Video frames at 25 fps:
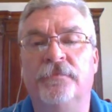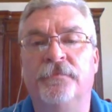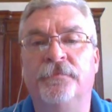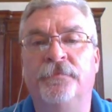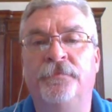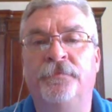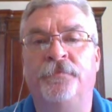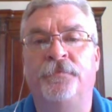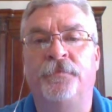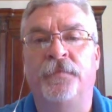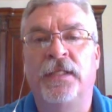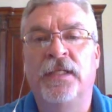
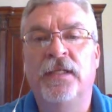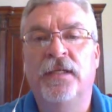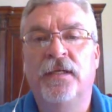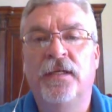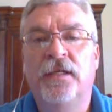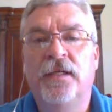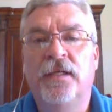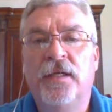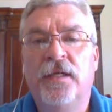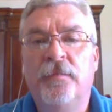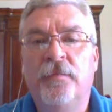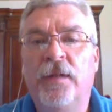
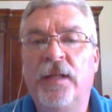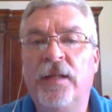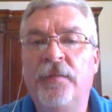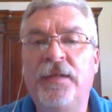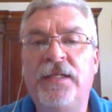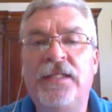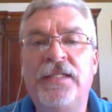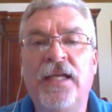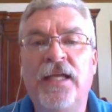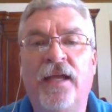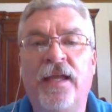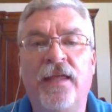But let
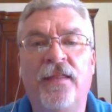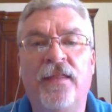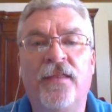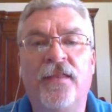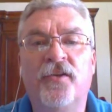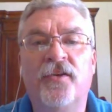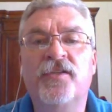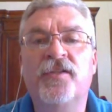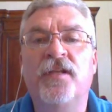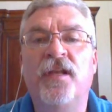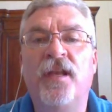me tell you, there's